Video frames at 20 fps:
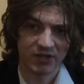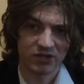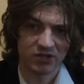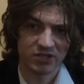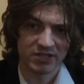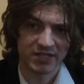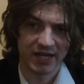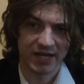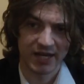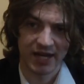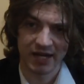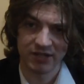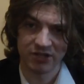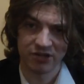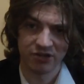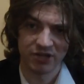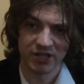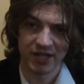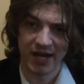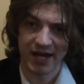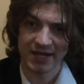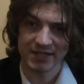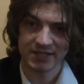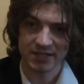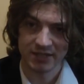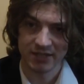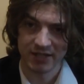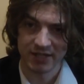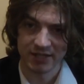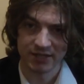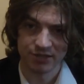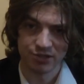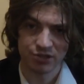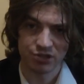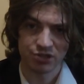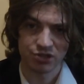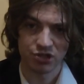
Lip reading: others die either in accidents,